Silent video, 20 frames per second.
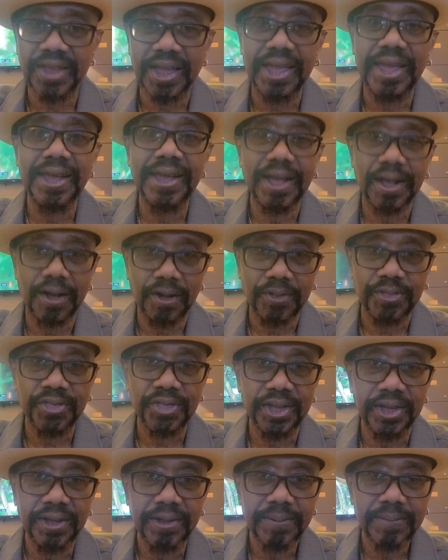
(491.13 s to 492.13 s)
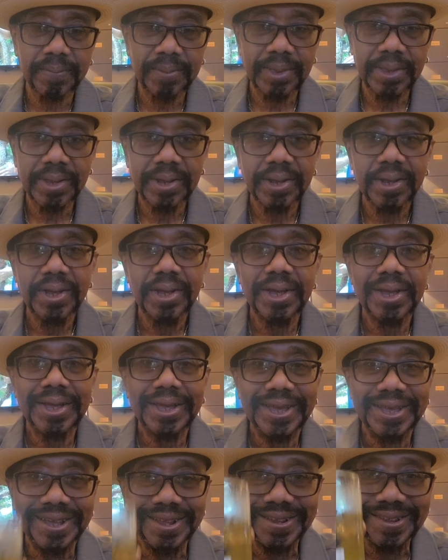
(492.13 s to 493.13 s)
staying healthy
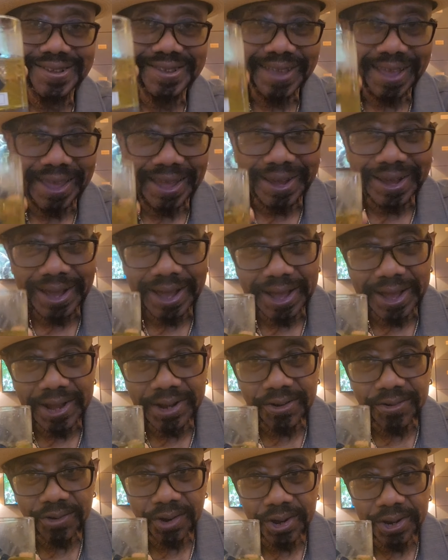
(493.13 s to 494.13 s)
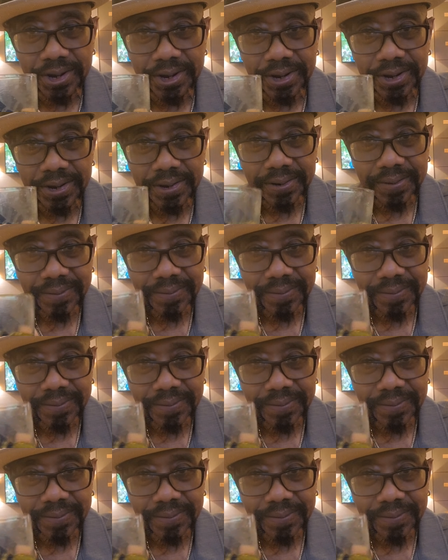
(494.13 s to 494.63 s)
is staying hydrated.